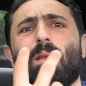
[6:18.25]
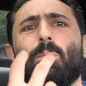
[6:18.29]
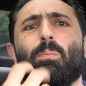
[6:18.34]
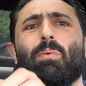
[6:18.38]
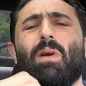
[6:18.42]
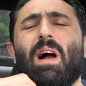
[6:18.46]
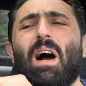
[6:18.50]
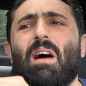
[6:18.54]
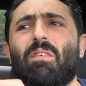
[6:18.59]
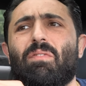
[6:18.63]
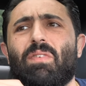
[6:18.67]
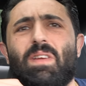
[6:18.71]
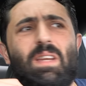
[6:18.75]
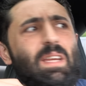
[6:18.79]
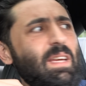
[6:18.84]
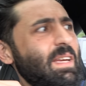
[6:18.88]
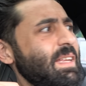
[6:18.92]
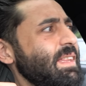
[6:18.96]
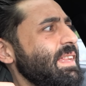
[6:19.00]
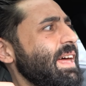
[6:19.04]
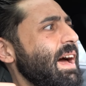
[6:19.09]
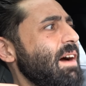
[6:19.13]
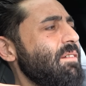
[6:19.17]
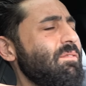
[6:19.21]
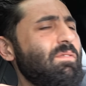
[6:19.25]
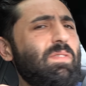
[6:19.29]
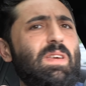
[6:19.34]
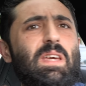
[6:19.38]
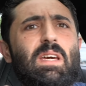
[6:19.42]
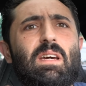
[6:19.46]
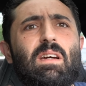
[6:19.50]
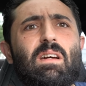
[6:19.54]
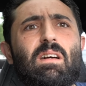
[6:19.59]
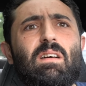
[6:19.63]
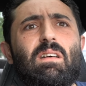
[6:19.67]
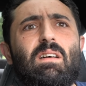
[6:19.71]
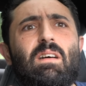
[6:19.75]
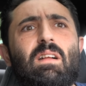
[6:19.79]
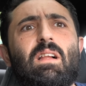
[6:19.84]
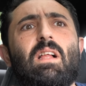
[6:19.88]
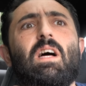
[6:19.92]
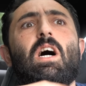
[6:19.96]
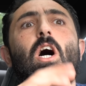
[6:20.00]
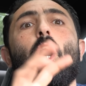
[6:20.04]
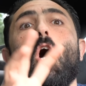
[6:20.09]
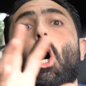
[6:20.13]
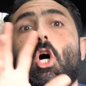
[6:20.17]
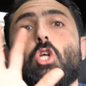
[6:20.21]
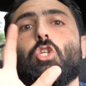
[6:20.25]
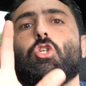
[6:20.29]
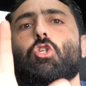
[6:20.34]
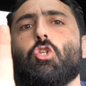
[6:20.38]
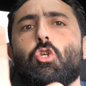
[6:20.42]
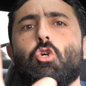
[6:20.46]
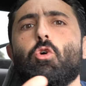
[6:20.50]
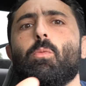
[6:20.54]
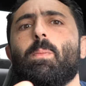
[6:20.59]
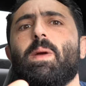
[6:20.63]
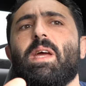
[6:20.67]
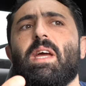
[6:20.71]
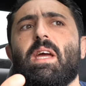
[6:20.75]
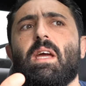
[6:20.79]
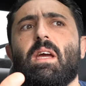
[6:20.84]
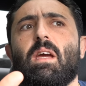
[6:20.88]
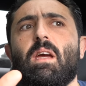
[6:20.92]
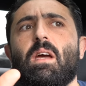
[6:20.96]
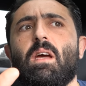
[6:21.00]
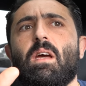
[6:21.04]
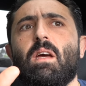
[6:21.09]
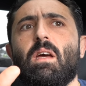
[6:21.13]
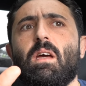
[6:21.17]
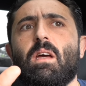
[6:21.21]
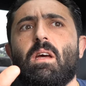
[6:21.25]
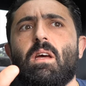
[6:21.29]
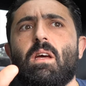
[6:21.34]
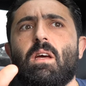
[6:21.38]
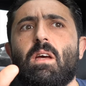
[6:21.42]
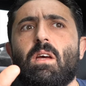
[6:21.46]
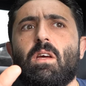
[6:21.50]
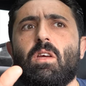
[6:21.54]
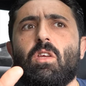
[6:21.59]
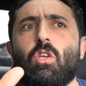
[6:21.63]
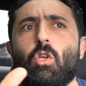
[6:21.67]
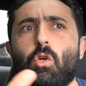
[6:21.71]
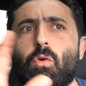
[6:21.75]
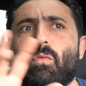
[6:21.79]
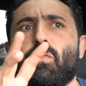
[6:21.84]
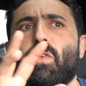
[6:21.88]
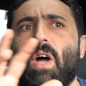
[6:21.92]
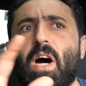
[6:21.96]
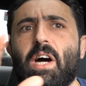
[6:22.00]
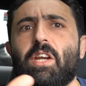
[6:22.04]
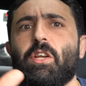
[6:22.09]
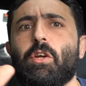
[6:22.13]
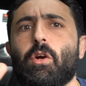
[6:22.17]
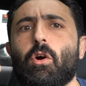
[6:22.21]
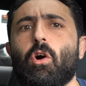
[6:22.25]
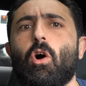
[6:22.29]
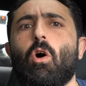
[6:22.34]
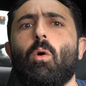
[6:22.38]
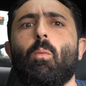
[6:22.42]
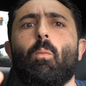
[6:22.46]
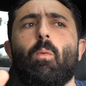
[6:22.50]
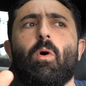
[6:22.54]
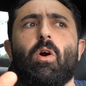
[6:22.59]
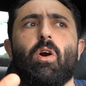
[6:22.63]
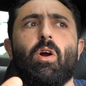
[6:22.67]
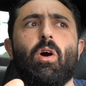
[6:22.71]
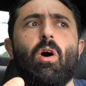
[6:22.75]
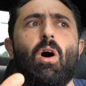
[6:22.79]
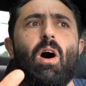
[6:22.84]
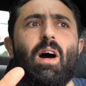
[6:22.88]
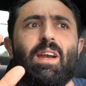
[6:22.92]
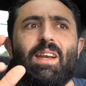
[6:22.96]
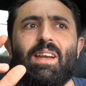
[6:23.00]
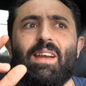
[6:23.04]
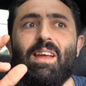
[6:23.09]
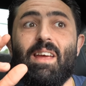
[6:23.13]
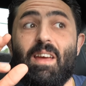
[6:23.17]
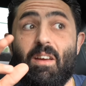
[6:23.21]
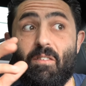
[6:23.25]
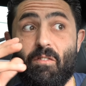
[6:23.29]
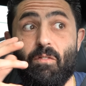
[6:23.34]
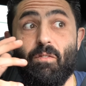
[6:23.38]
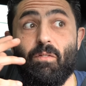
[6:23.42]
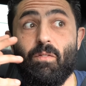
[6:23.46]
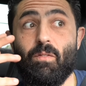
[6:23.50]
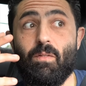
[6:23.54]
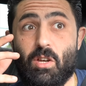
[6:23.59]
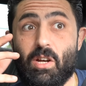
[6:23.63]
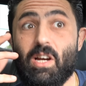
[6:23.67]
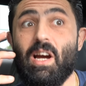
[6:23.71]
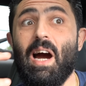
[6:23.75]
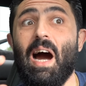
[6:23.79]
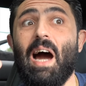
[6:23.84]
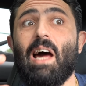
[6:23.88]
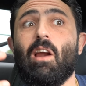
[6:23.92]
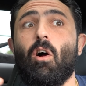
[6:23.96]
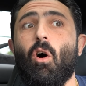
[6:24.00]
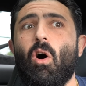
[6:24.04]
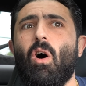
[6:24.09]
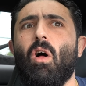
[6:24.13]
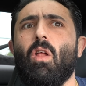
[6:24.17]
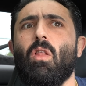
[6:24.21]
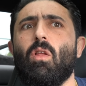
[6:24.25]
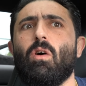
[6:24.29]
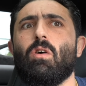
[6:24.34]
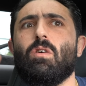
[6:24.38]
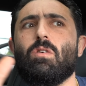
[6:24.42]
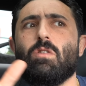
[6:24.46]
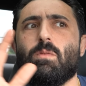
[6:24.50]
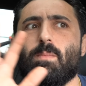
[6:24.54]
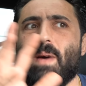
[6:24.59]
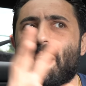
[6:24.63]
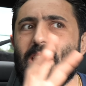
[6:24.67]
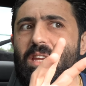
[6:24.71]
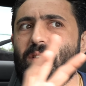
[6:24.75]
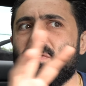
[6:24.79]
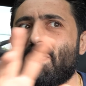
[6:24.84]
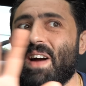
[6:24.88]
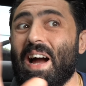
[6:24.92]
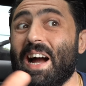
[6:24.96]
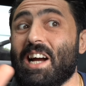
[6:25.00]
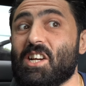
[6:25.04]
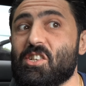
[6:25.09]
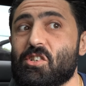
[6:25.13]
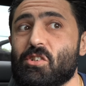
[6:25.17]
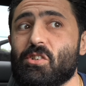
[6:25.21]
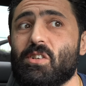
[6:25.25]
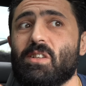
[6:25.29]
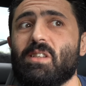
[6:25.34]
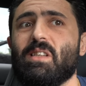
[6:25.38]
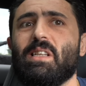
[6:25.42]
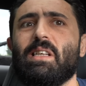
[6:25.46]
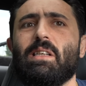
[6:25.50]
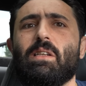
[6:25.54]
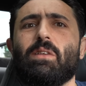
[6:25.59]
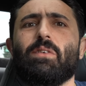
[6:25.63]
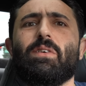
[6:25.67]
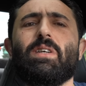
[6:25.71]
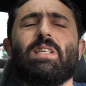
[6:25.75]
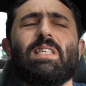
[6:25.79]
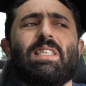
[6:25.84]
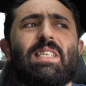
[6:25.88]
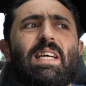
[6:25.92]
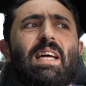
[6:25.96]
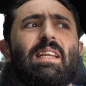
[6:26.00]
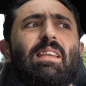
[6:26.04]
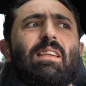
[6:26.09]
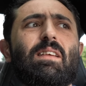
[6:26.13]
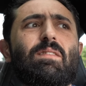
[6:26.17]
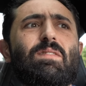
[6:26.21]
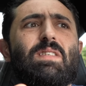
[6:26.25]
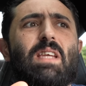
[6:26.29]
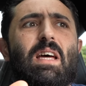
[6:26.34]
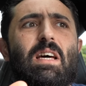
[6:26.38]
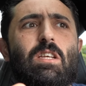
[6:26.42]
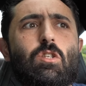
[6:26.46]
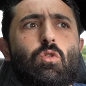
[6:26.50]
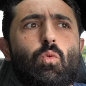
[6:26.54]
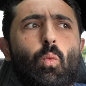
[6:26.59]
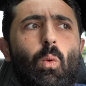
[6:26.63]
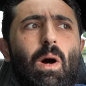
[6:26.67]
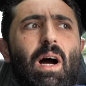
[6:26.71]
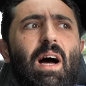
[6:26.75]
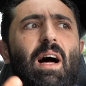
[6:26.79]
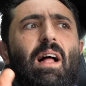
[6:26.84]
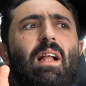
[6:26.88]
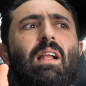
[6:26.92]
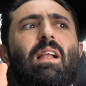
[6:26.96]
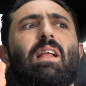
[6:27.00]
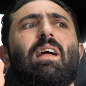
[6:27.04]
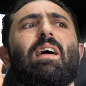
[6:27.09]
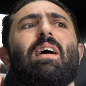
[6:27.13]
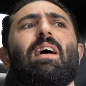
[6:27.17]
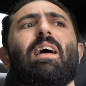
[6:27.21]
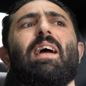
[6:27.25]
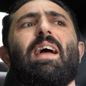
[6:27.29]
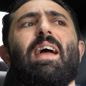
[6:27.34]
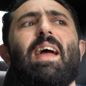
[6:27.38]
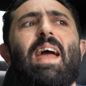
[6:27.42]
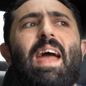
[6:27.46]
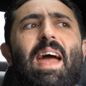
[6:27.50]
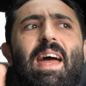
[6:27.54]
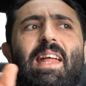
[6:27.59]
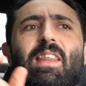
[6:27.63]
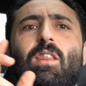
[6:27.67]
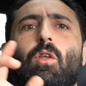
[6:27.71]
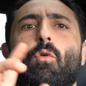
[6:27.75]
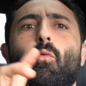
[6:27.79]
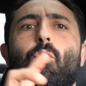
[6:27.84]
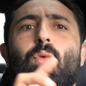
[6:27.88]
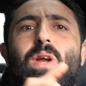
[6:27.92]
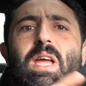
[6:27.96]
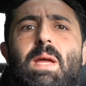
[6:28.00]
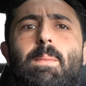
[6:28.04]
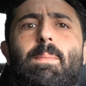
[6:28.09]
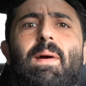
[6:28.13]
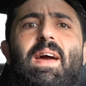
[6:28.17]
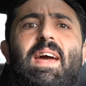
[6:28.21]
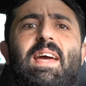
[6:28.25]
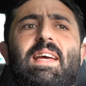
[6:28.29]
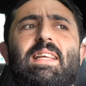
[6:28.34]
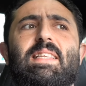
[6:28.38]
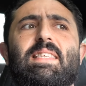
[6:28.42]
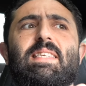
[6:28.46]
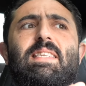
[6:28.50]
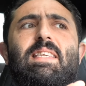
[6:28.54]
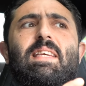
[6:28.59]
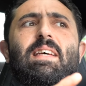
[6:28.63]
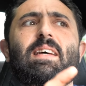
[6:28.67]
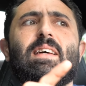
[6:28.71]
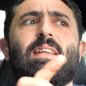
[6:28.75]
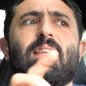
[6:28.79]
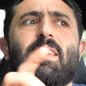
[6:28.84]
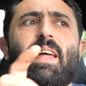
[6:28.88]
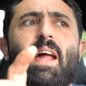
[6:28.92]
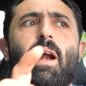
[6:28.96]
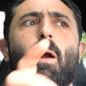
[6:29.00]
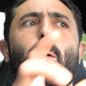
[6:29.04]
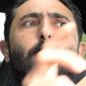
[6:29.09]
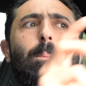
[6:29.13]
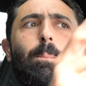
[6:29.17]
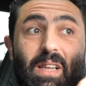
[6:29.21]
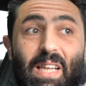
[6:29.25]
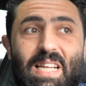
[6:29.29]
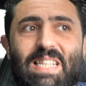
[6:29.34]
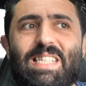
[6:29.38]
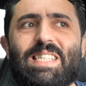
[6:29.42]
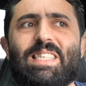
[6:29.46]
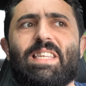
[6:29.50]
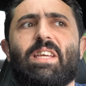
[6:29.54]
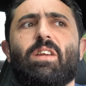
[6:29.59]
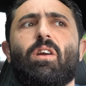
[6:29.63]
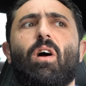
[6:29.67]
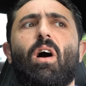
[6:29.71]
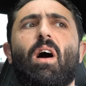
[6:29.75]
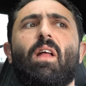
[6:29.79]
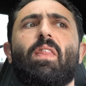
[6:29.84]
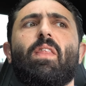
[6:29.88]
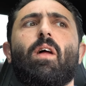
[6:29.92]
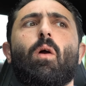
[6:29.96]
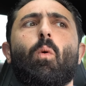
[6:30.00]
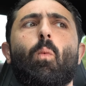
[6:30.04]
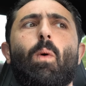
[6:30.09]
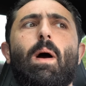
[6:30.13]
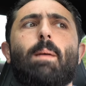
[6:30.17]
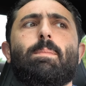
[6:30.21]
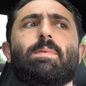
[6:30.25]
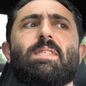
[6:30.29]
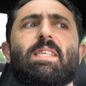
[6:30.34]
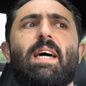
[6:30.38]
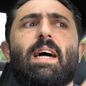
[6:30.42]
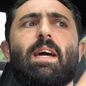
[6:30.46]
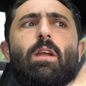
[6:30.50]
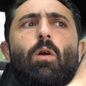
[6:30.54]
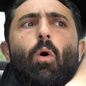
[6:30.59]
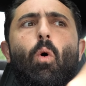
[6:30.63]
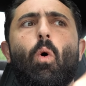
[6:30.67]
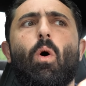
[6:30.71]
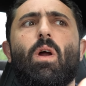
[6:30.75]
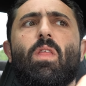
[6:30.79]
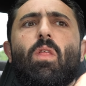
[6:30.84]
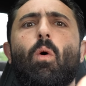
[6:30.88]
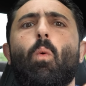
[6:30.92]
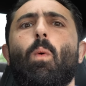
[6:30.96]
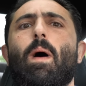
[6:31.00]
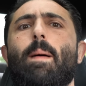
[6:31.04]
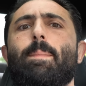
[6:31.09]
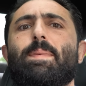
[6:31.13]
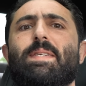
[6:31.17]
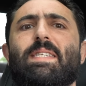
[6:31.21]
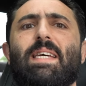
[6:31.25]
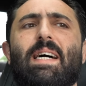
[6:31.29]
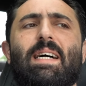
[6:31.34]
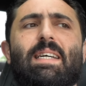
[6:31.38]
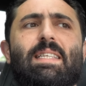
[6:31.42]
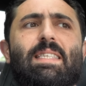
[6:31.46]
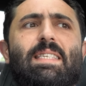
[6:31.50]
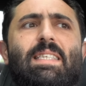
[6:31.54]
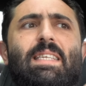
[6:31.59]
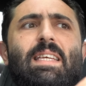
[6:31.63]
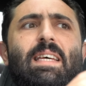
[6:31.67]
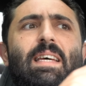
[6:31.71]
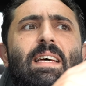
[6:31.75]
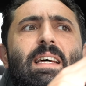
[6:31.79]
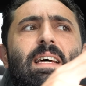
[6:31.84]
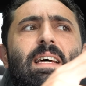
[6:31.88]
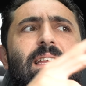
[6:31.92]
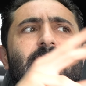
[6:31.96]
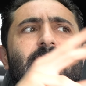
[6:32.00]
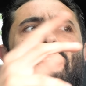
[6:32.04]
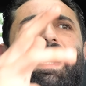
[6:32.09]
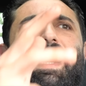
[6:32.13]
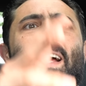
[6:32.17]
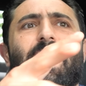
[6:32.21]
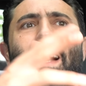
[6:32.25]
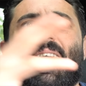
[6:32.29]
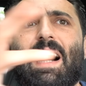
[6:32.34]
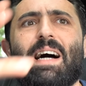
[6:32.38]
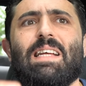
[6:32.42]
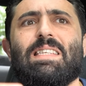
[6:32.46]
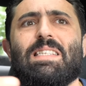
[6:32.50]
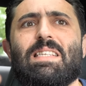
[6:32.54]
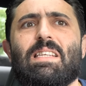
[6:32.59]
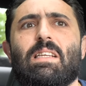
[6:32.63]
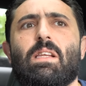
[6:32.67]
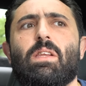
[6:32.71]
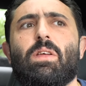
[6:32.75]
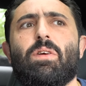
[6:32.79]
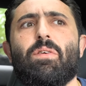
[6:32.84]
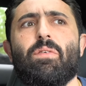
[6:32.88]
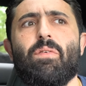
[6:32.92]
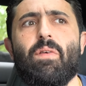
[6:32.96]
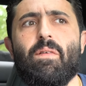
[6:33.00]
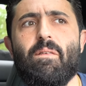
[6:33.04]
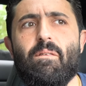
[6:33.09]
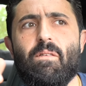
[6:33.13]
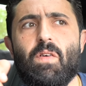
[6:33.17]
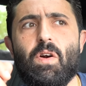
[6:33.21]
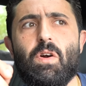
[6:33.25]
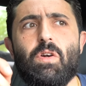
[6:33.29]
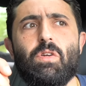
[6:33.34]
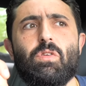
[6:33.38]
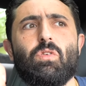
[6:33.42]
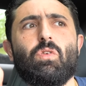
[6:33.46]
the profit in that vehicle, assuming you've done your homework on if you got all those manufacturer to dealer incentives as well, and the rebates that are listed on their website or the websites that I constantly refer